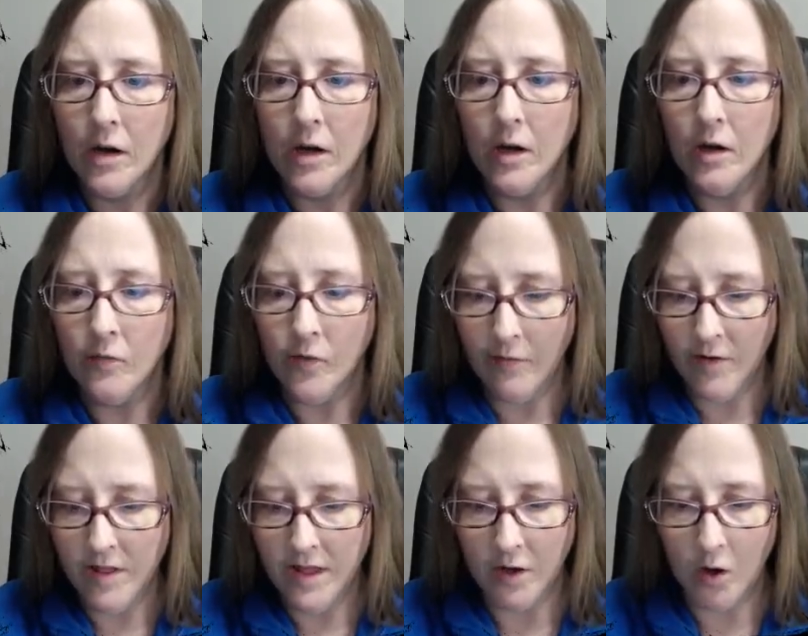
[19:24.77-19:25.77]
for
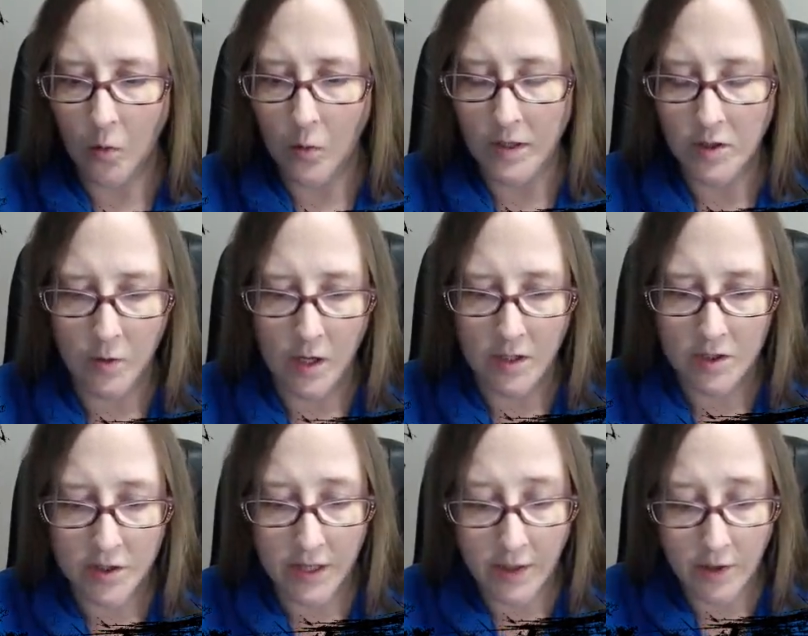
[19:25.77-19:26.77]
everything to go into it.
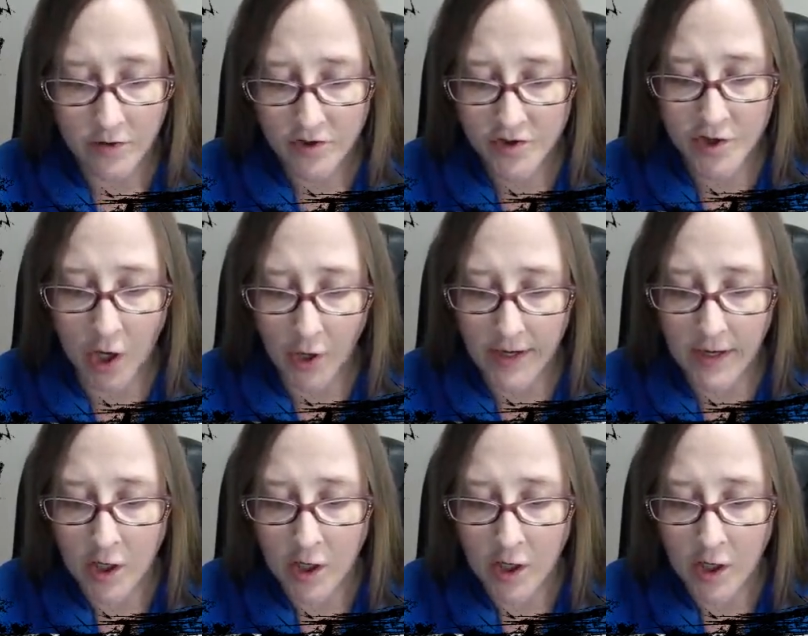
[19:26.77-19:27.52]
So then starting